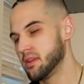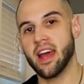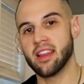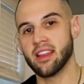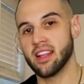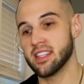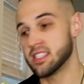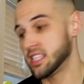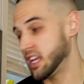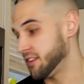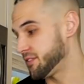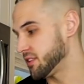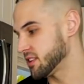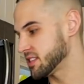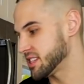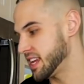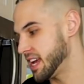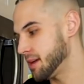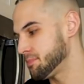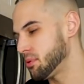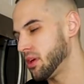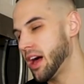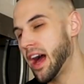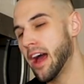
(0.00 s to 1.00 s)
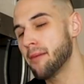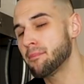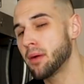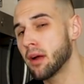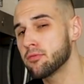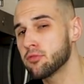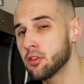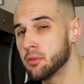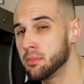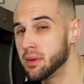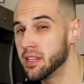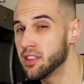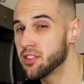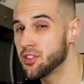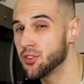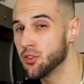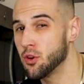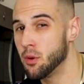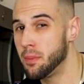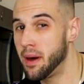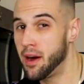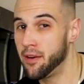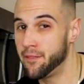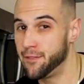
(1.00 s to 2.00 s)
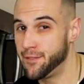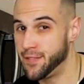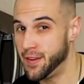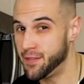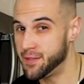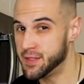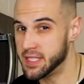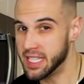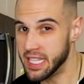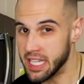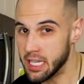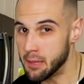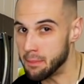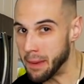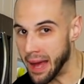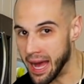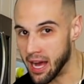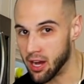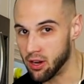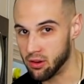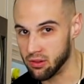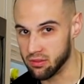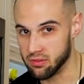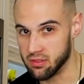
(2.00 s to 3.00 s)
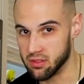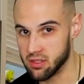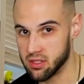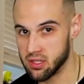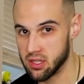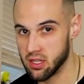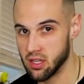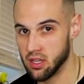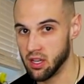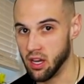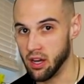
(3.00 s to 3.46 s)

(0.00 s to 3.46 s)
And let's say, for example, I've probably been through about 15 pounds